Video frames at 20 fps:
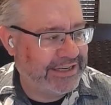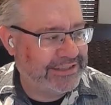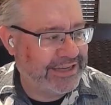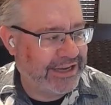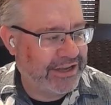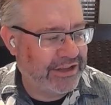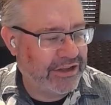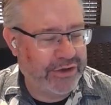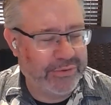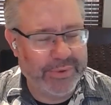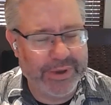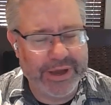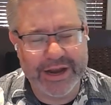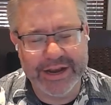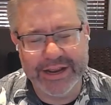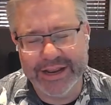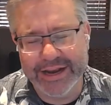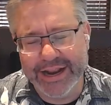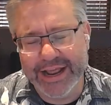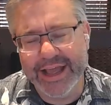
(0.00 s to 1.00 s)
it's like, look, we
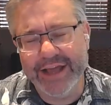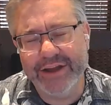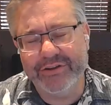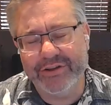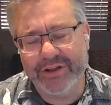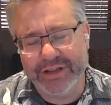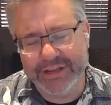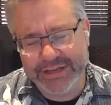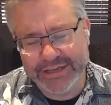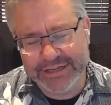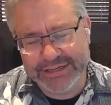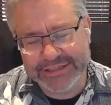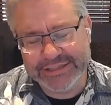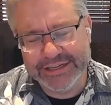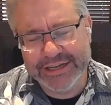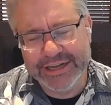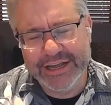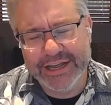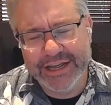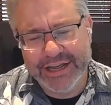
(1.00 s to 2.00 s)
got to get a handle on this.